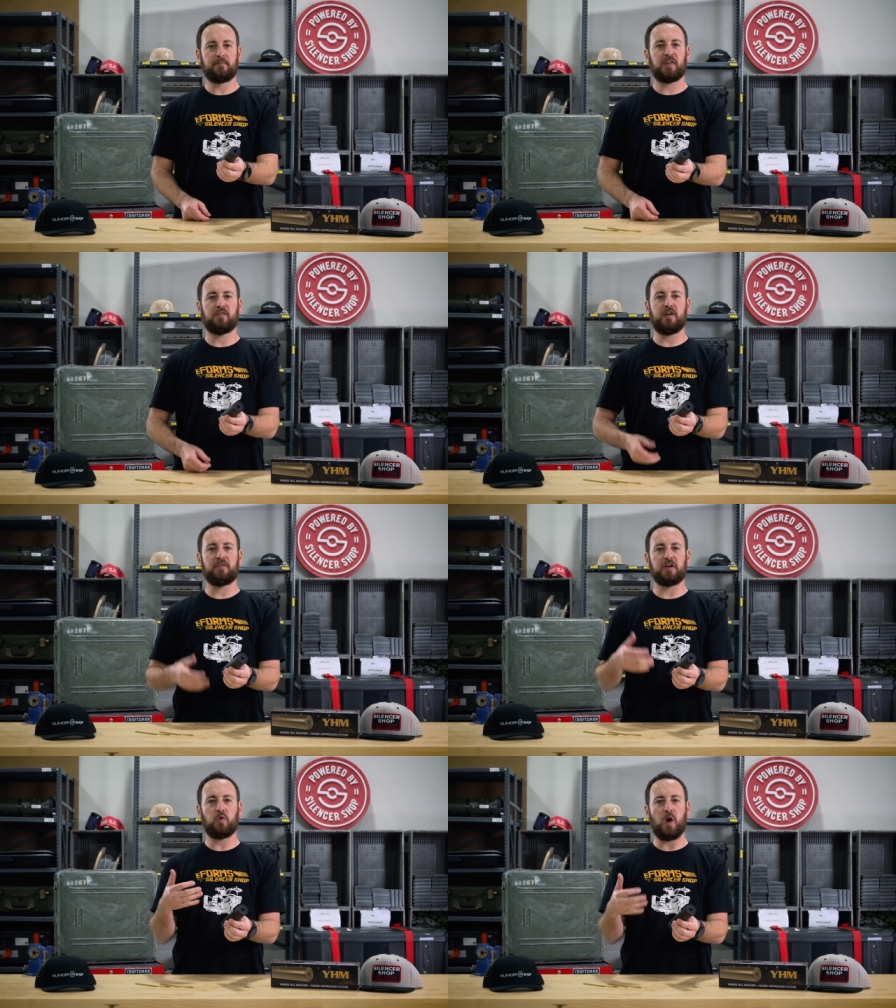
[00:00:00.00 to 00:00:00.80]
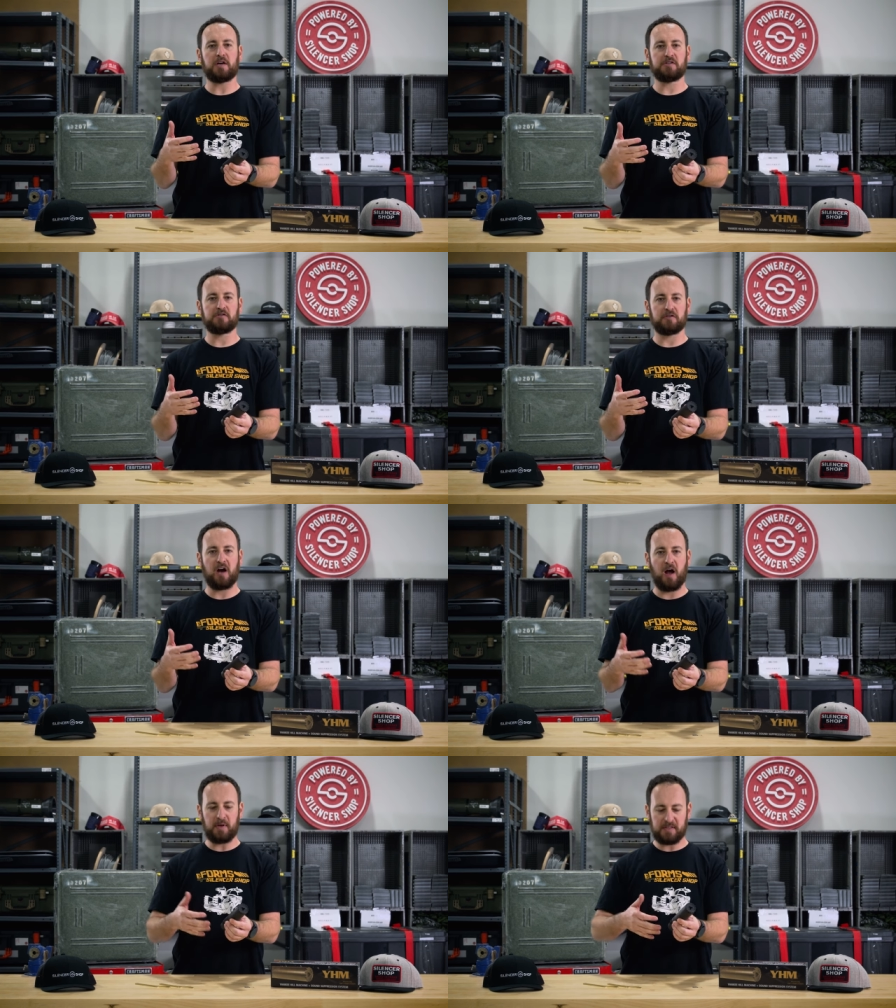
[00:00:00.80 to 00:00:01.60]
If you have any questions or
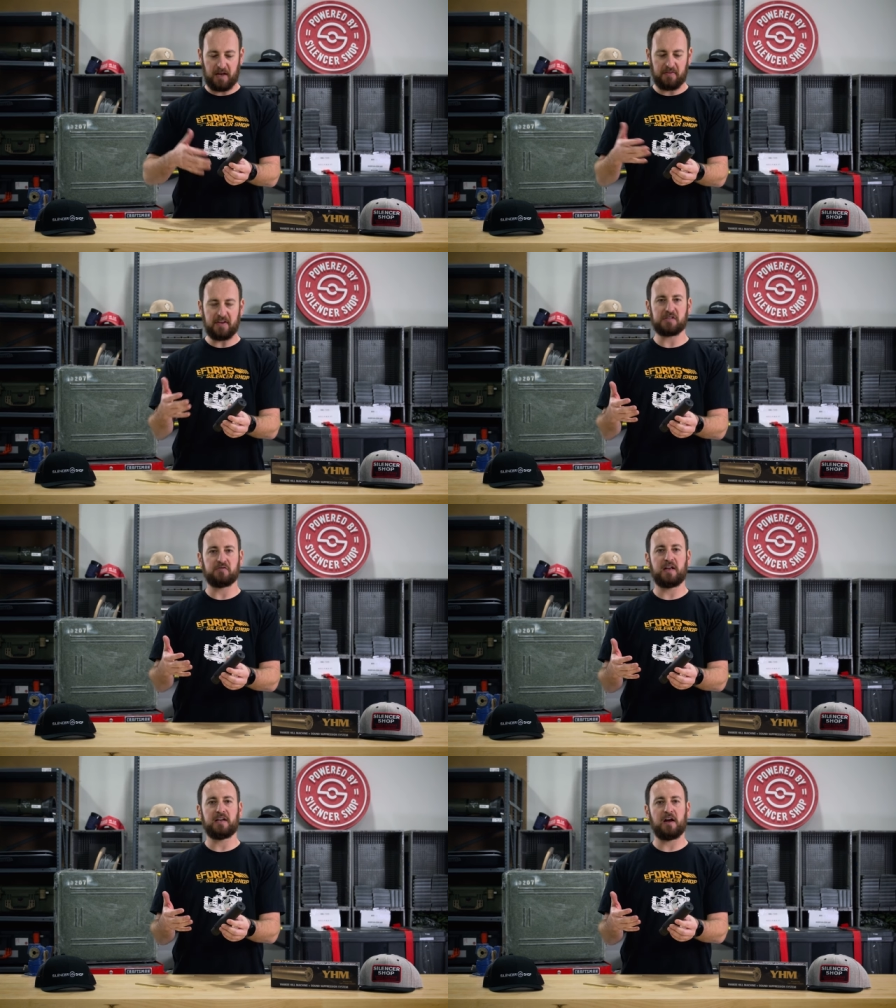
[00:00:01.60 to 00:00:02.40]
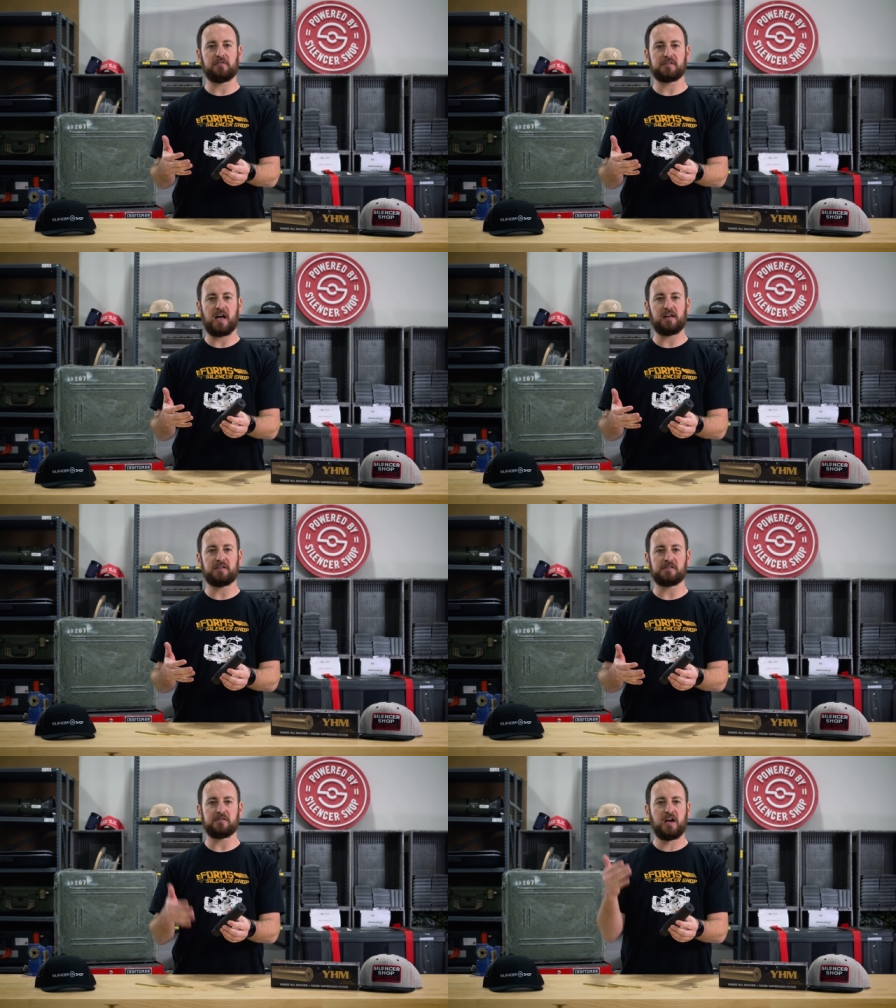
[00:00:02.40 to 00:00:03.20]
comments on this or any other
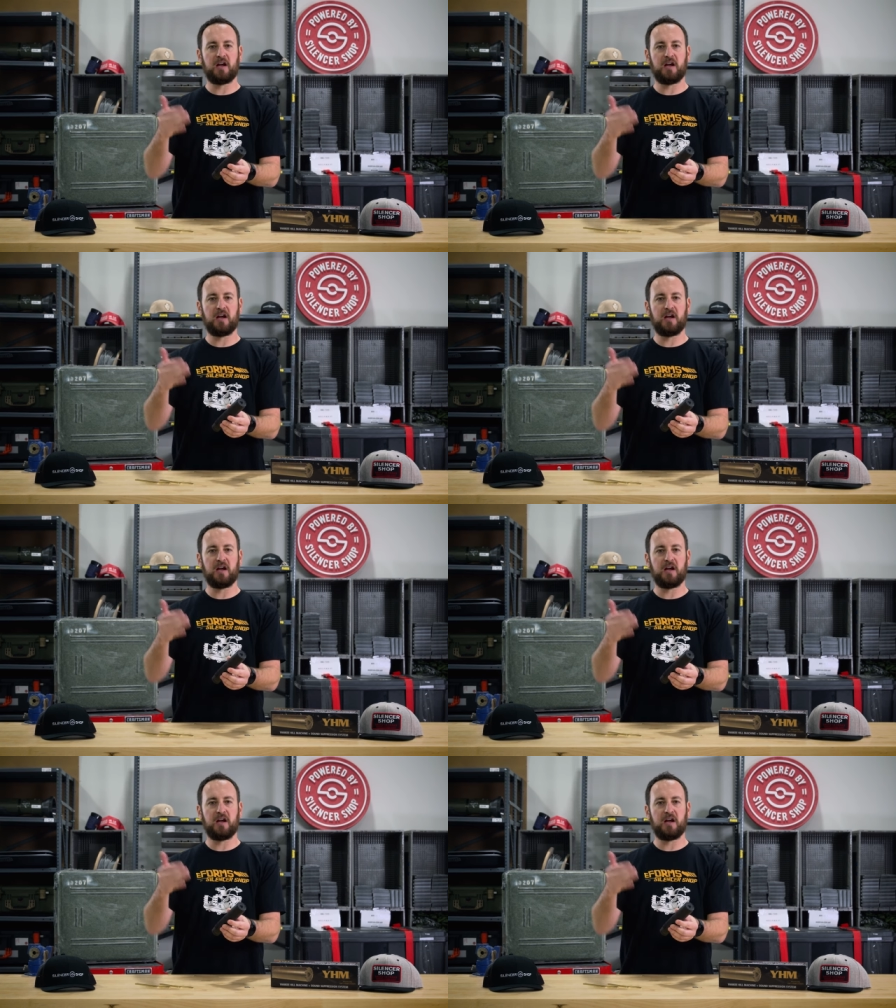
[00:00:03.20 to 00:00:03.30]
silencer,